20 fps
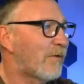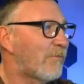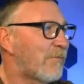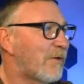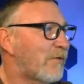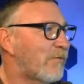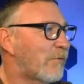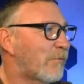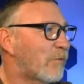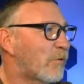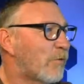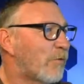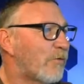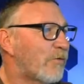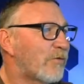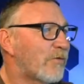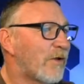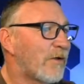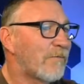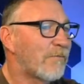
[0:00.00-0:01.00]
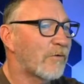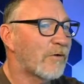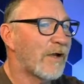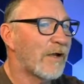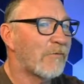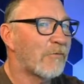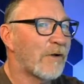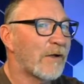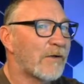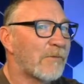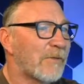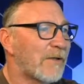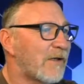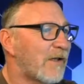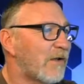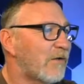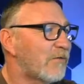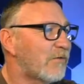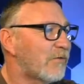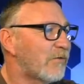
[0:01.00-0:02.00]
me some cool stuff or got
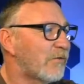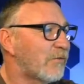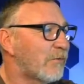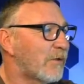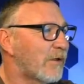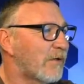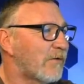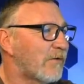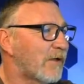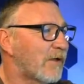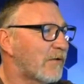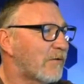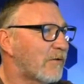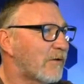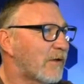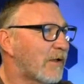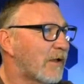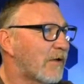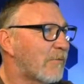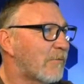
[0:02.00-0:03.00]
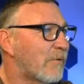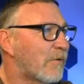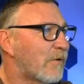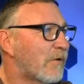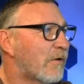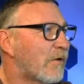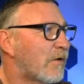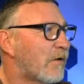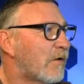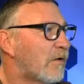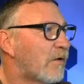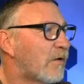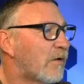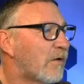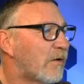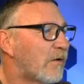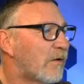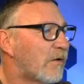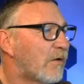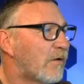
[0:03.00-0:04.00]
recommendations and we can take a look at them.
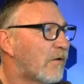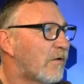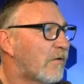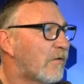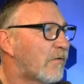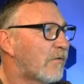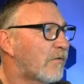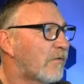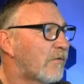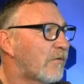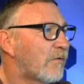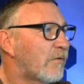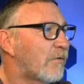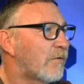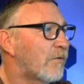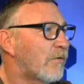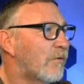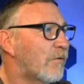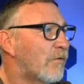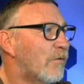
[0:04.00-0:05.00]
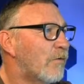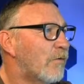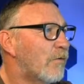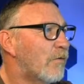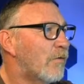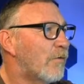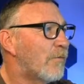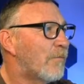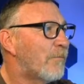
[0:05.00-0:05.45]
So,